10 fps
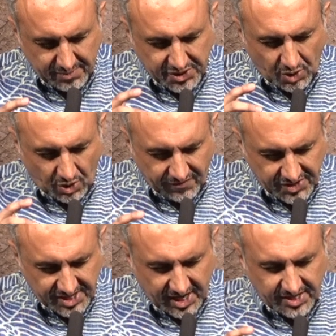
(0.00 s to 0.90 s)
to
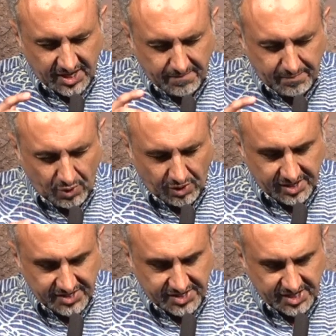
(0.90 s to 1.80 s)
overstate the
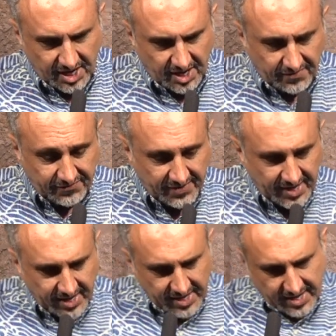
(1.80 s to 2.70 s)
importance of
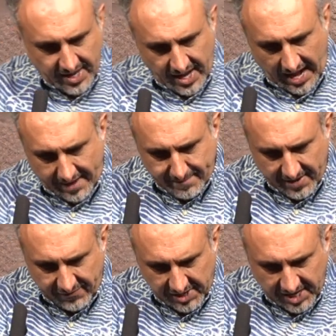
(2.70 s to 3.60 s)
I've
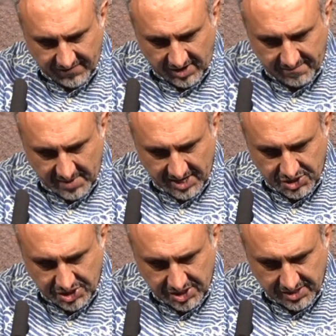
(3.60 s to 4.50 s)
been forgiven of
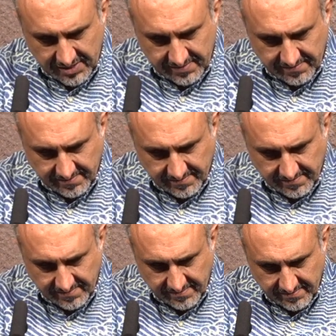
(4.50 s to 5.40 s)
much
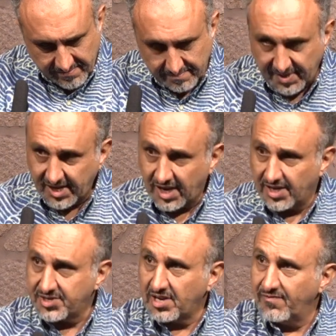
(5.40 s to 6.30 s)

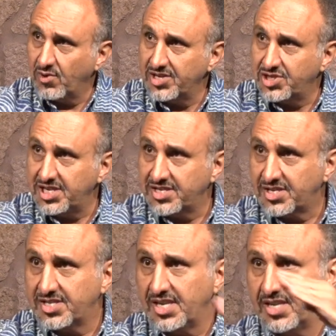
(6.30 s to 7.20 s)
because of what
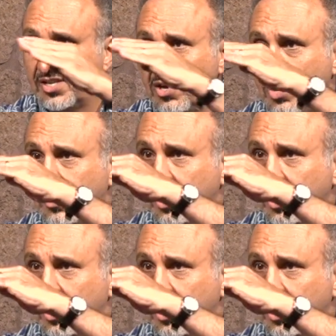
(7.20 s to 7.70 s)
Jesus did on the